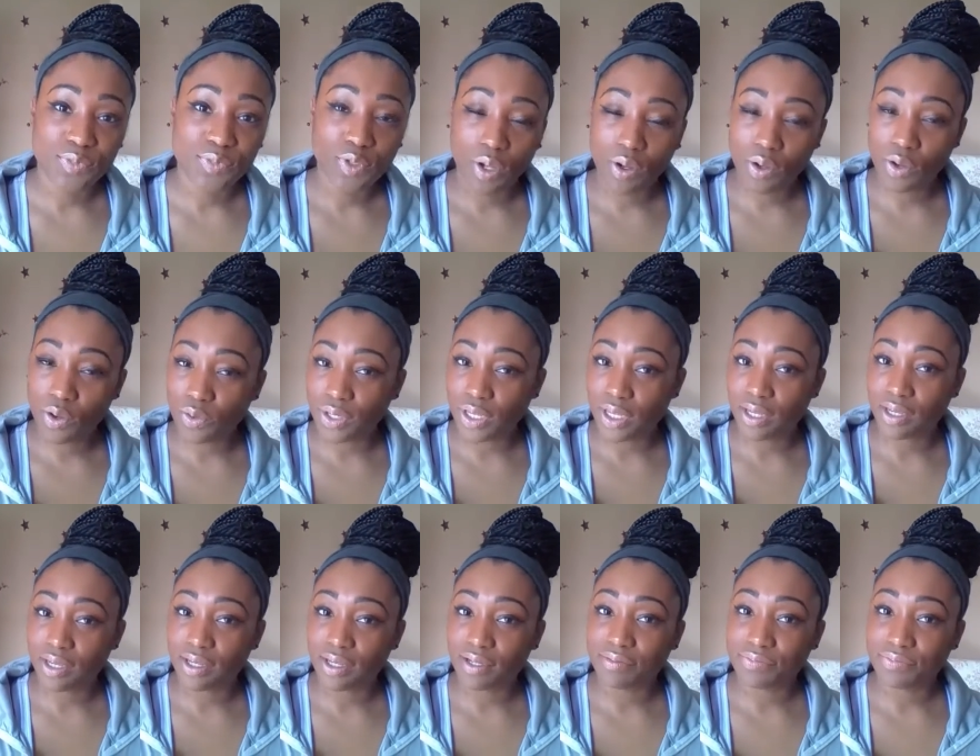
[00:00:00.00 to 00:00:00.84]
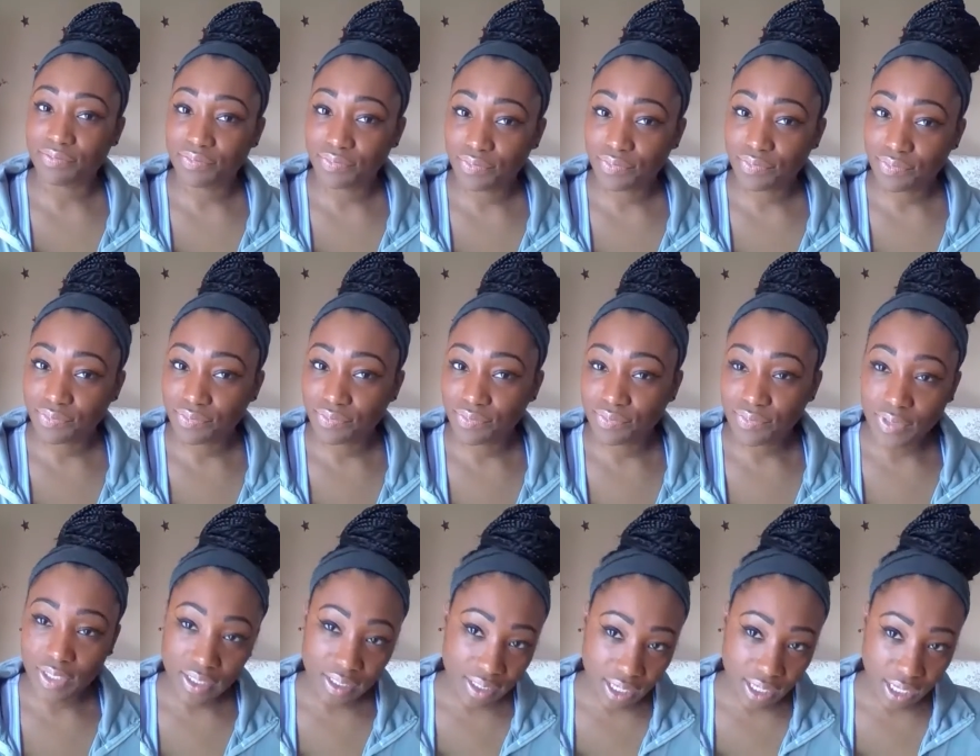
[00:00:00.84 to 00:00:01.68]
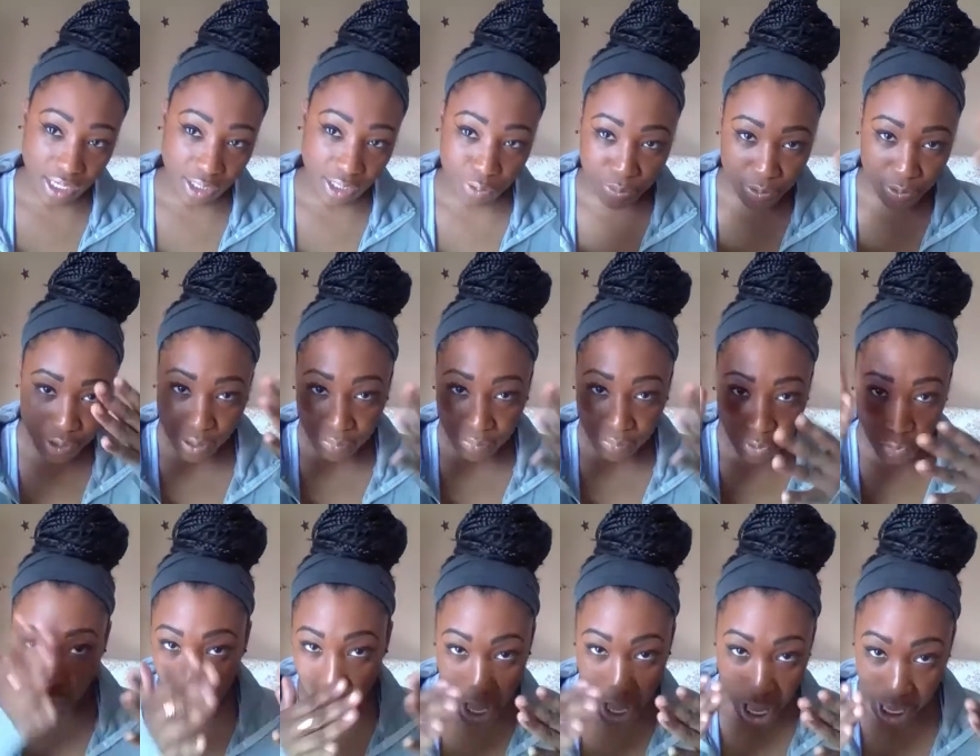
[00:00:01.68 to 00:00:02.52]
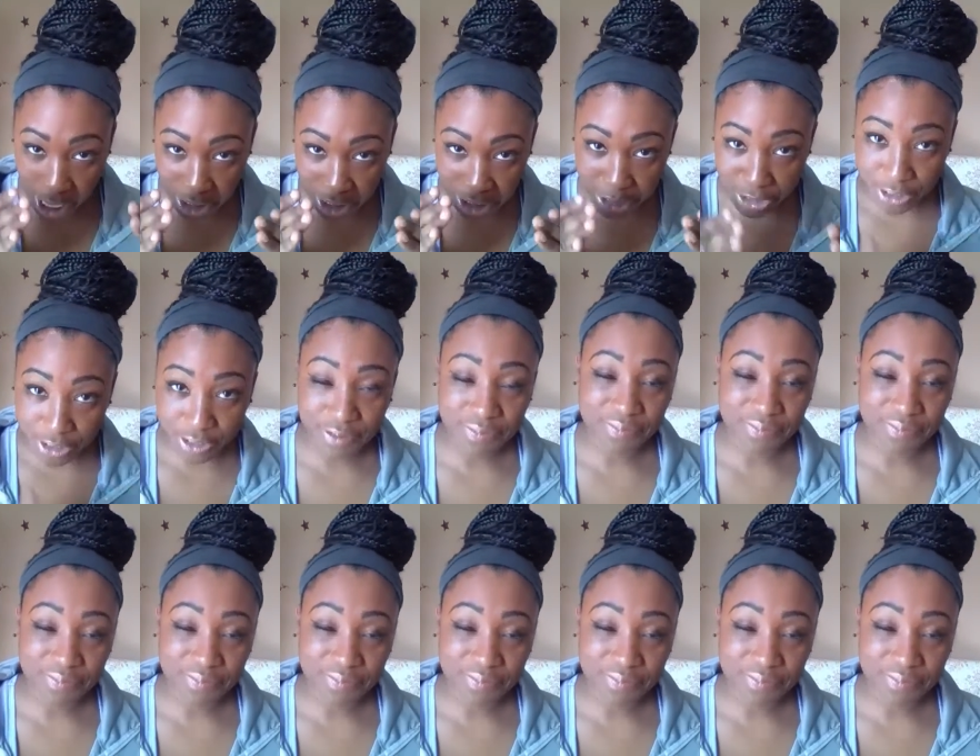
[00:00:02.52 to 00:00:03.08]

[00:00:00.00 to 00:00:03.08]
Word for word: Oh yeah, got a little something waxed.